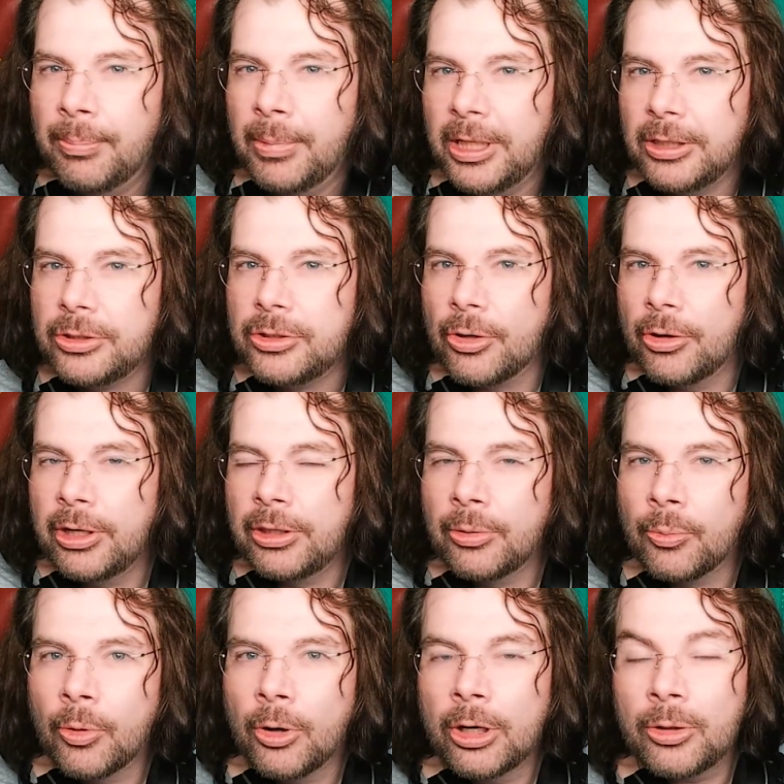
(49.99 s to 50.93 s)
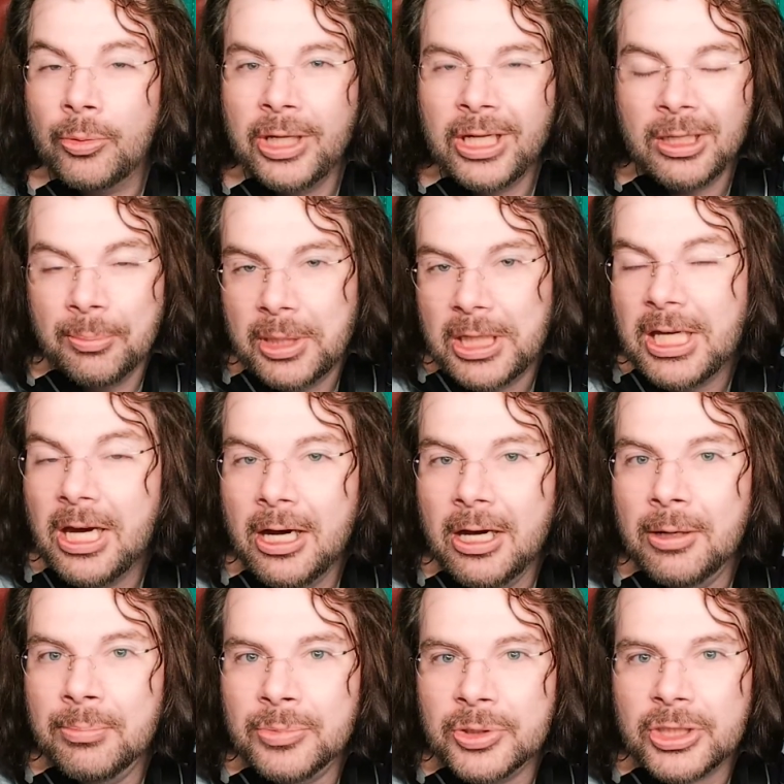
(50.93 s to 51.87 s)
But during the work week, it
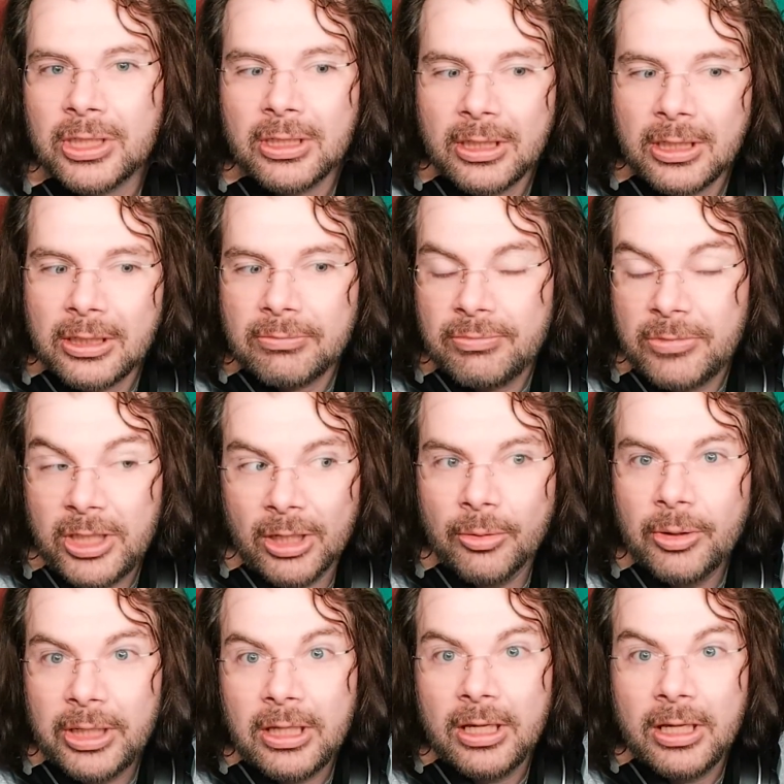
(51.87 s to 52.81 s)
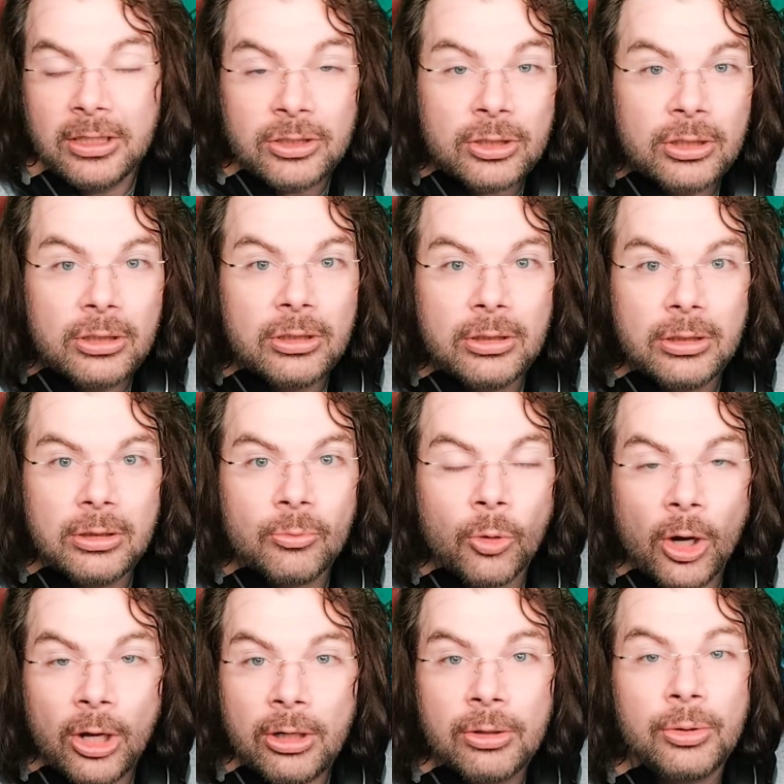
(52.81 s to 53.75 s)
becomes, you know, it's
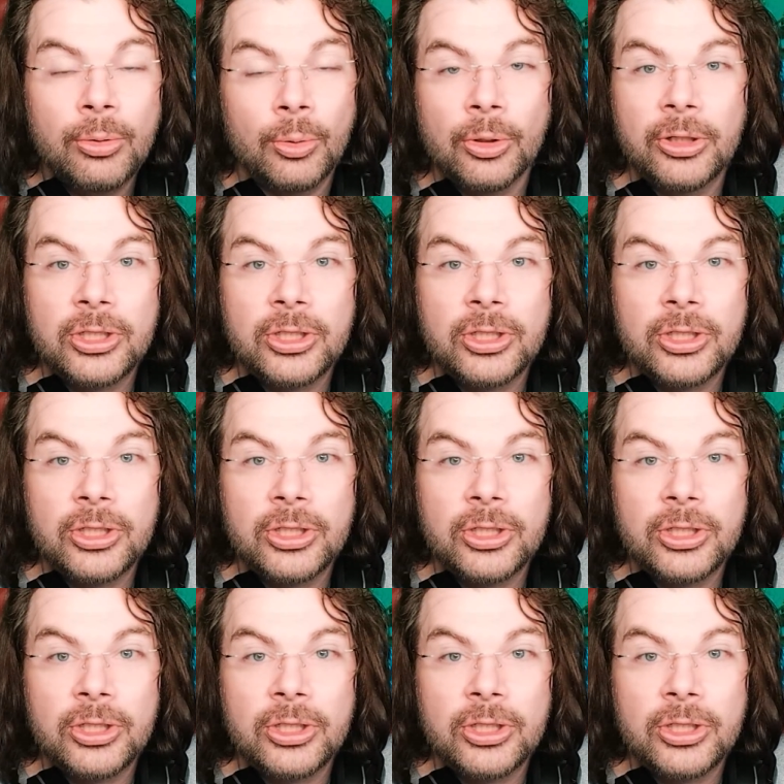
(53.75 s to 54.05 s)
water cooler